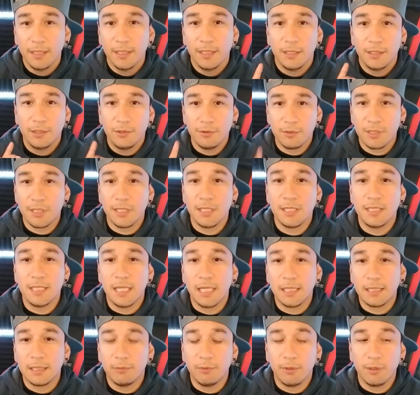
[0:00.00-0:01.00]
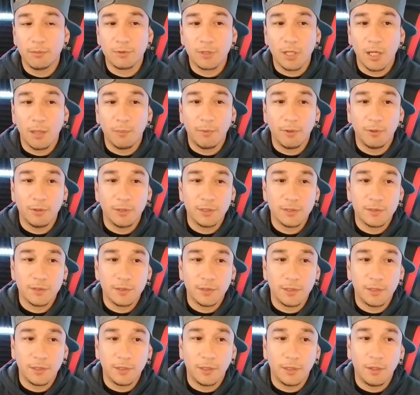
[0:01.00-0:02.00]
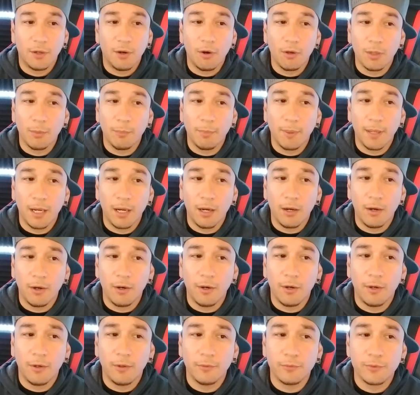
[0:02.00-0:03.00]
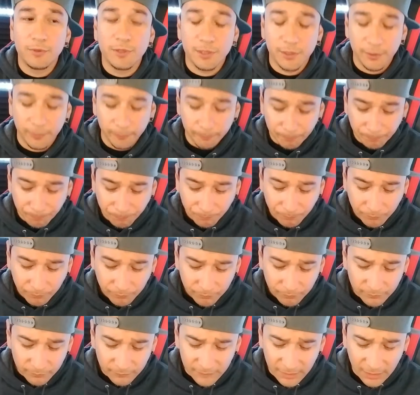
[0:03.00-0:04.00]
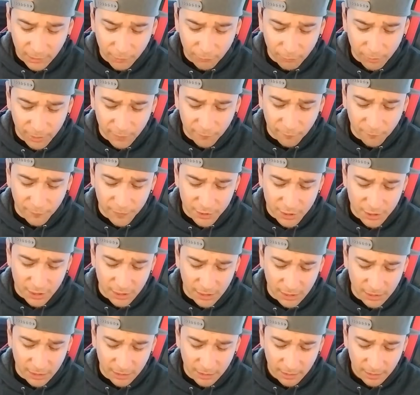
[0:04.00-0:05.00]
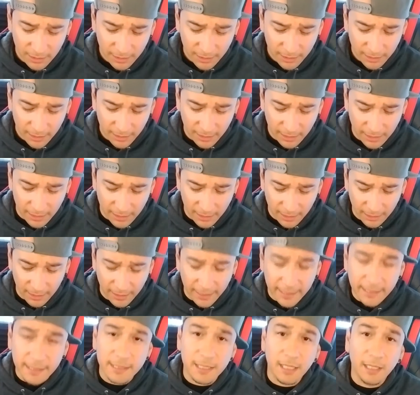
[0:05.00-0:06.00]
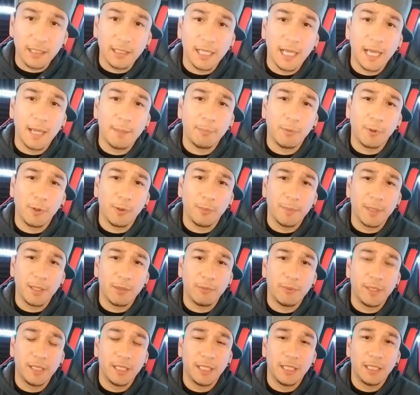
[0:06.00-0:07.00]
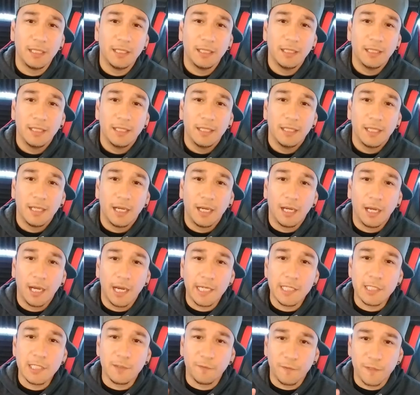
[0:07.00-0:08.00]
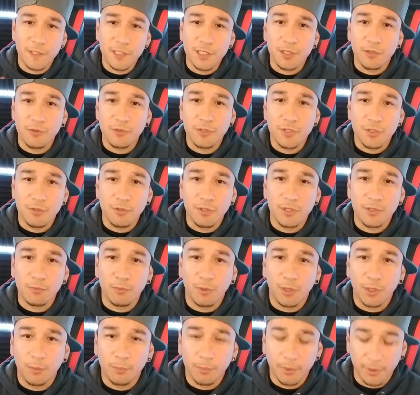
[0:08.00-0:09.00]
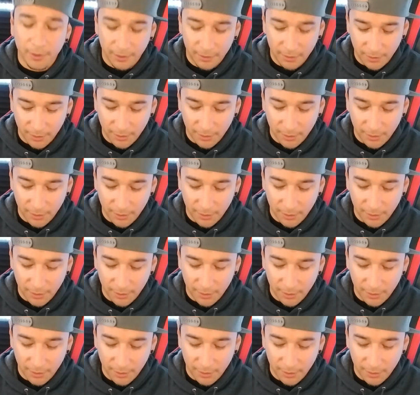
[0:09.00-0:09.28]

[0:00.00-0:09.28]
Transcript: you'll see exactly what I'm talking about. It's all about creek fishing and Lake Dunlap or McQueenie. I used to fish those two as well, but